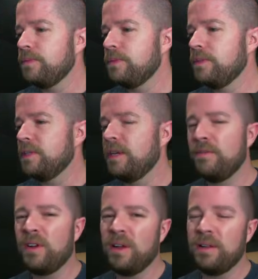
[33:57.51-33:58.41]
To give
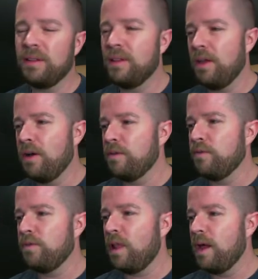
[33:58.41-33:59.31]
the odd
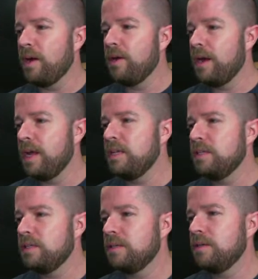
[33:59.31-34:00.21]
flyer
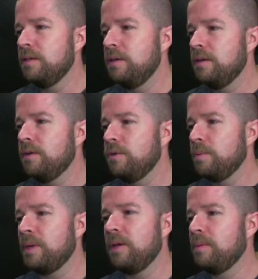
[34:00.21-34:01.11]
haste would be
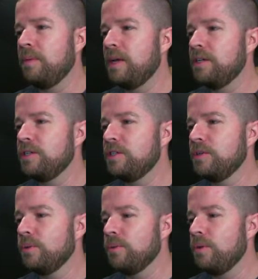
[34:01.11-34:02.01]
good, but I just
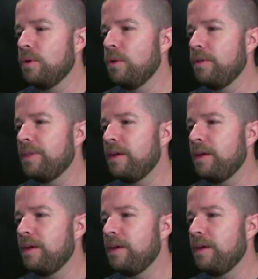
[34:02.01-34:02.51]
don't know that